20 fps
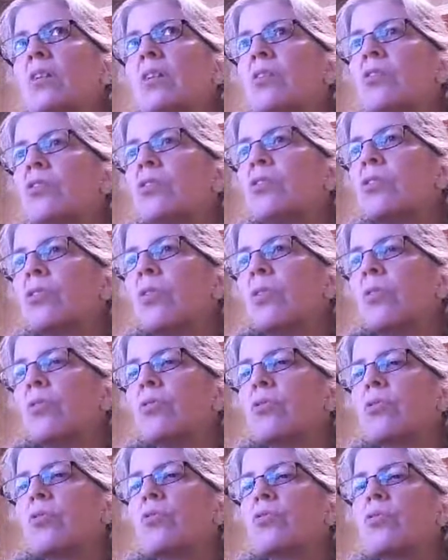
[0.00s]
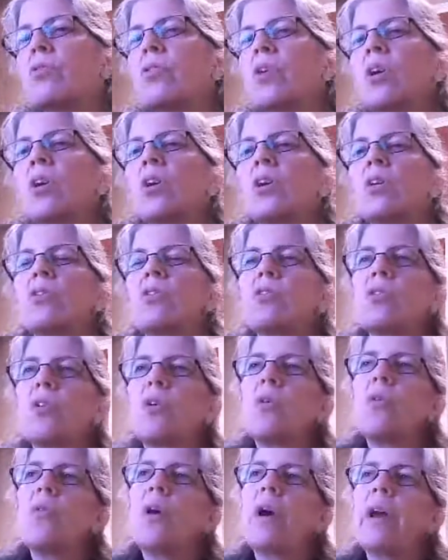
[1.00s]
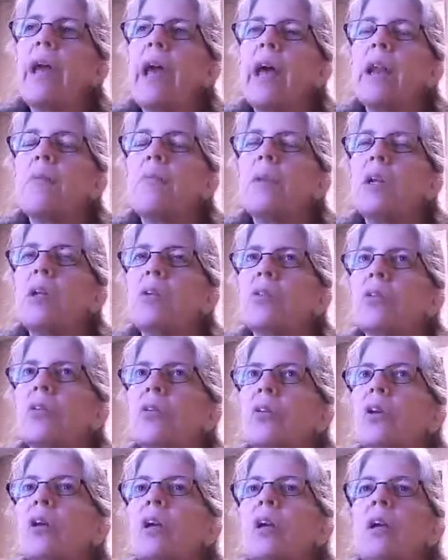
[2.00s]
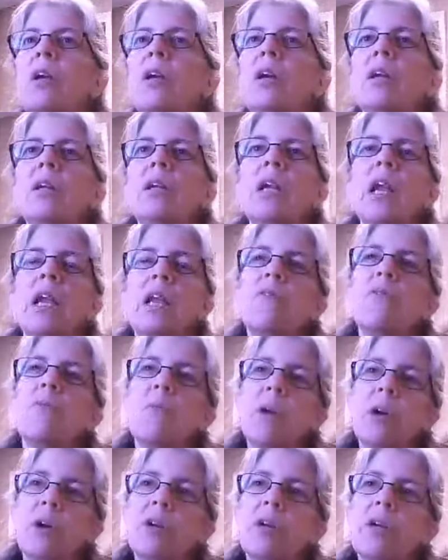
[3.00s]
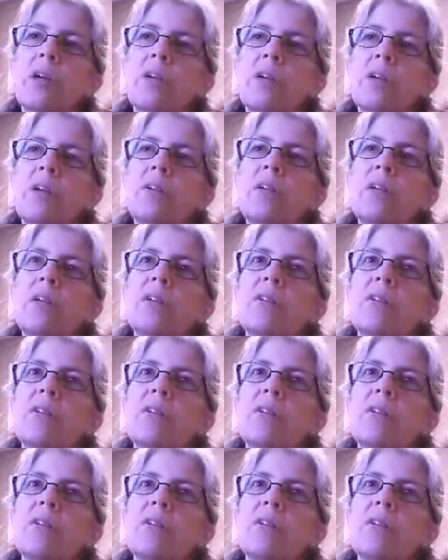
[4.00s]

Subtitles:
indigenous cultures. So I had them enter Native American